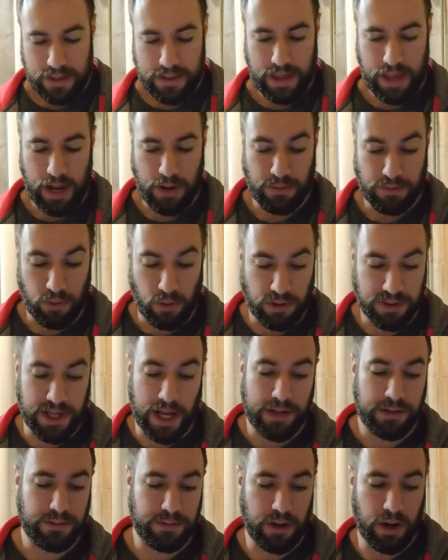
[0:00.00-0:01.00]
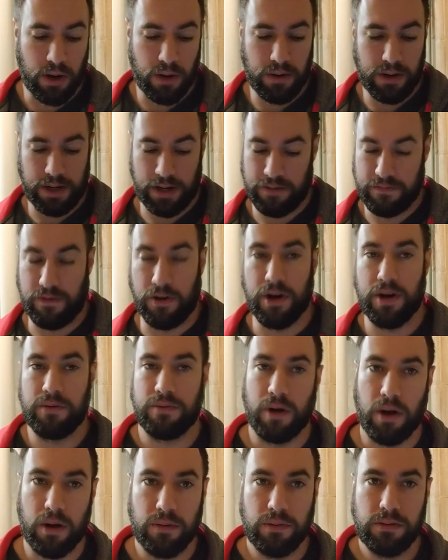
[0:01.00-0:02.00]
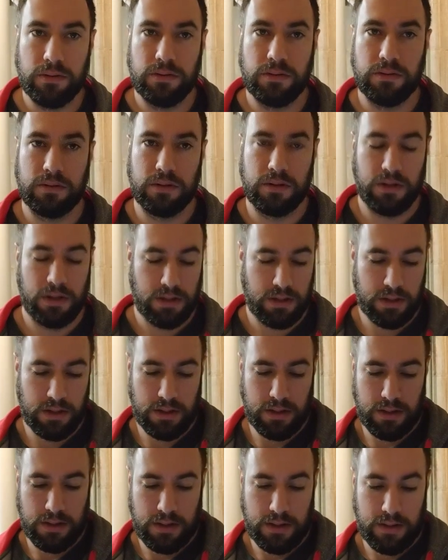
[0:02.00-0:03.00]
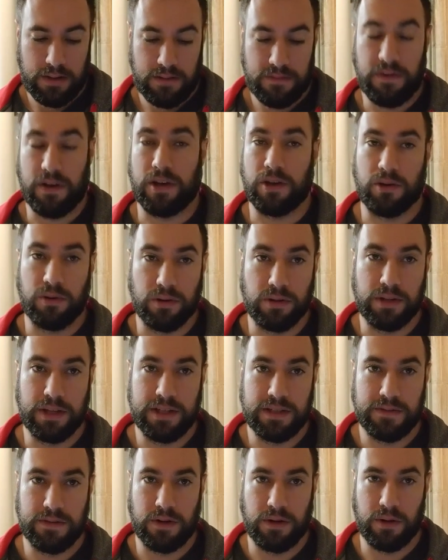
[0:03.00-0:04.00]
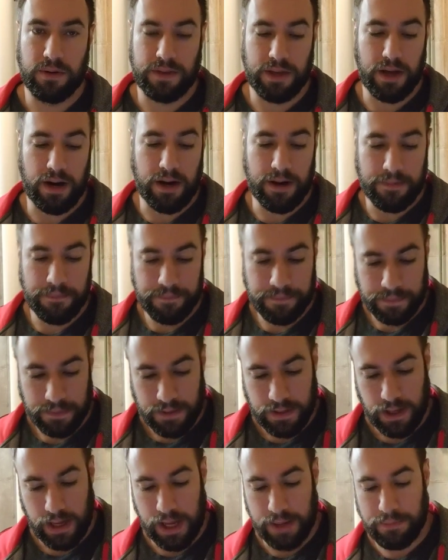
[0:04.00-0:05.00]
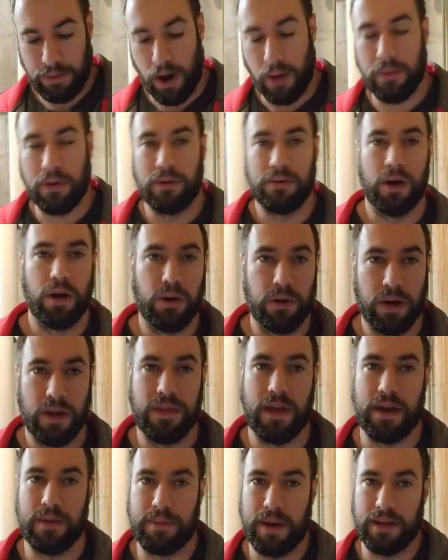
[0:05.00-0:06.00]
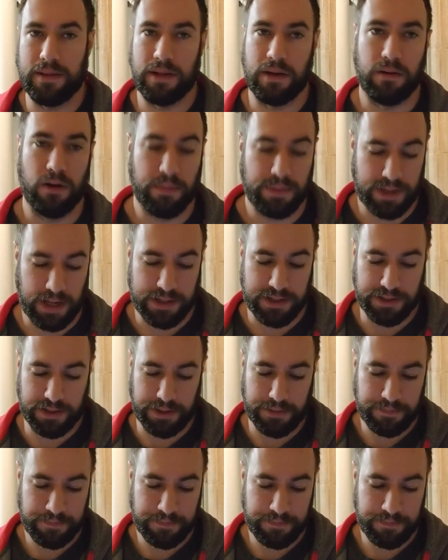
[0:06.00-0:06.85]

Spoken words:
Then with horizontal row and inverted row, fucking googlies if you don't know what they are, a barbell row, and then a pendlay row, potentially.